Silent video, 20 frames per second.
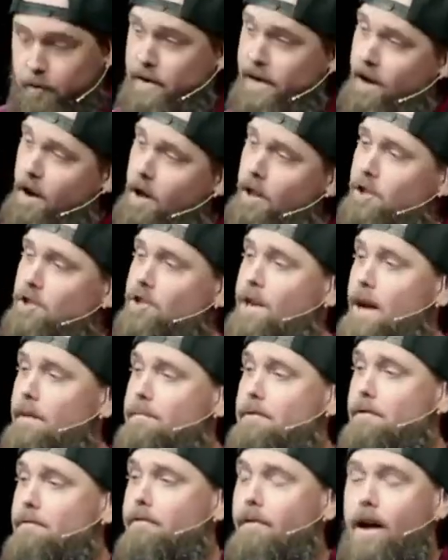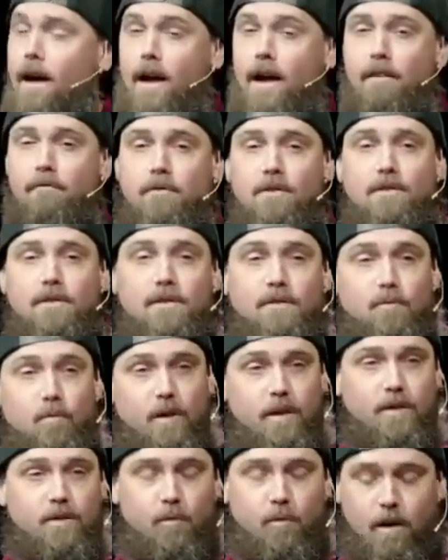read all of chapter 5, verses 1
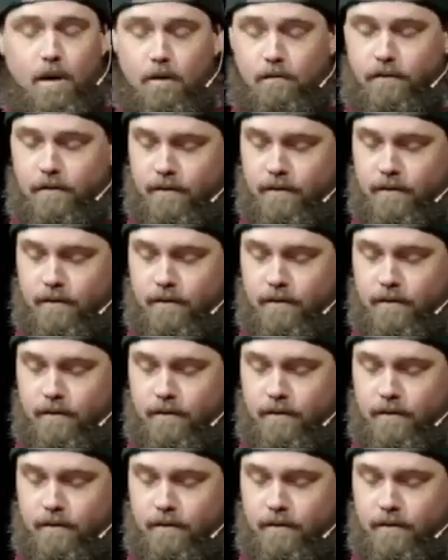to 12.